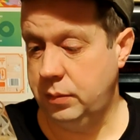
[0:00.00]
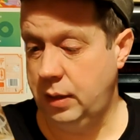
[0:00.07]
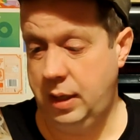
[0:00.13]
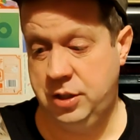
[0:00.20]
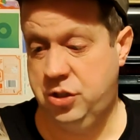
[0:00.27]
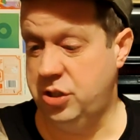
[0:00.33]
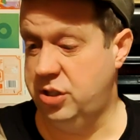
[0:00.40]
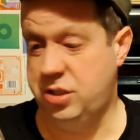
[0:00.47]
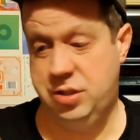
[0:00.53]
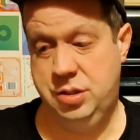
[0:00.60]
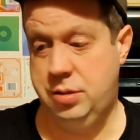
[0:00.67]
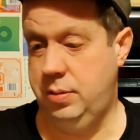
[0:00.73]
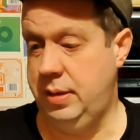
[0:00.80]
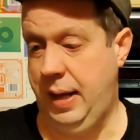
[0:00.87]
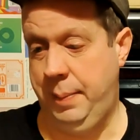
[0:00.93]
just,
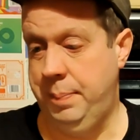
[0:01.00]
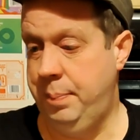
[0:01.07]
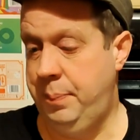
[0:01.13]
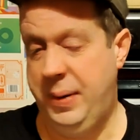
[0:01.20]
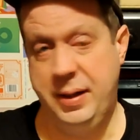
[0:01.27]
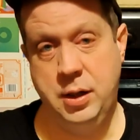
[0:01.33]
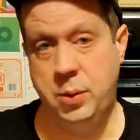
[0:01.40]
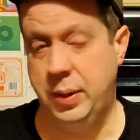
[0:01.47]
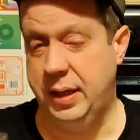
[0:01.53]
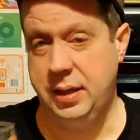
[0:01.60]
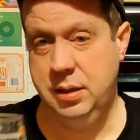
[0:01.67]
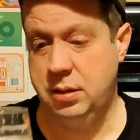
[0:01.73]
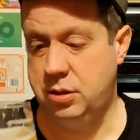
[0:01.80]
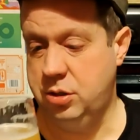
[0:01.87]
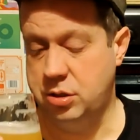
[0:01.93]
yeah, pillowy,
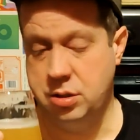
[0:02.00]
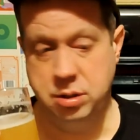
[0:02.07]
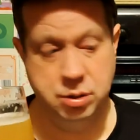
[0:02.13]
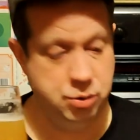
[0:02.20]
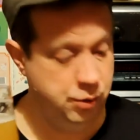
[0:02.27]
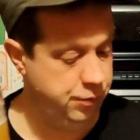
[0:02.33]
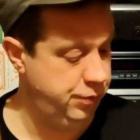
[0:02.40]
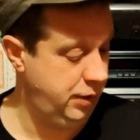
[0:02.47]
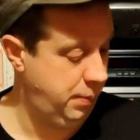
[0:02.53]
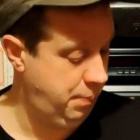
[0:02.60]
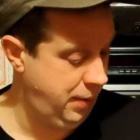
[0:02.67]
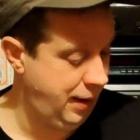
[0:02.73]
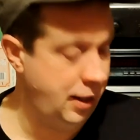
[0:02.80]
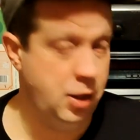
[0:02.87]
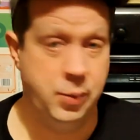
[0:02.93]
just lovely,
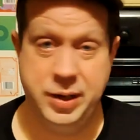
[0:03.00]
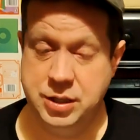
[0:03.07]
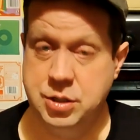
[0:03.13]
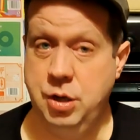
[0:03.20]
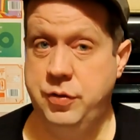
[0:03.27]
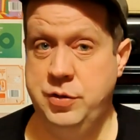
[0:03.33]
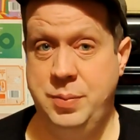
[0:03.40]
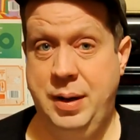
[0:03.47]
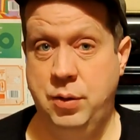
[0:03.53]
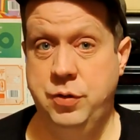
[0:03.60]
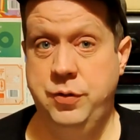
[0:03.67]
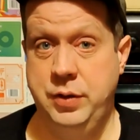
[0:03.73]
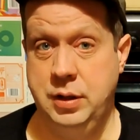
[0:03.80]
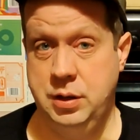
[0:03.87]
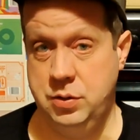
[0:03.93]
pillowy, soft
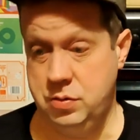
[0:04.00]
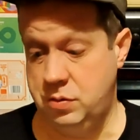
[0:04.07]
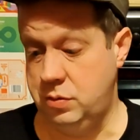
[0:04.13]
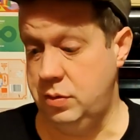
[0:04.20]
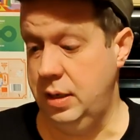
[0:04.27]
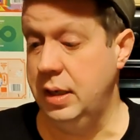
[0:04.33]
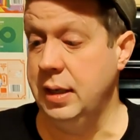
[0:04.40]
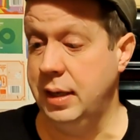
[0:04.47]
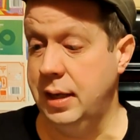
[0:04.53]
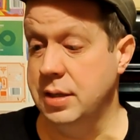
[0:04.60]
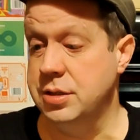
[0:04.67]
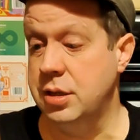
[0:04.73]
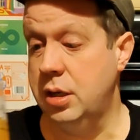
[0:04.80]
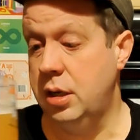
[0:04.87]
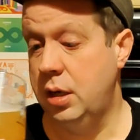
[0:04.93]
mouthfeel. It really
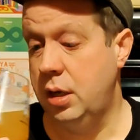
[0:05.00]
is.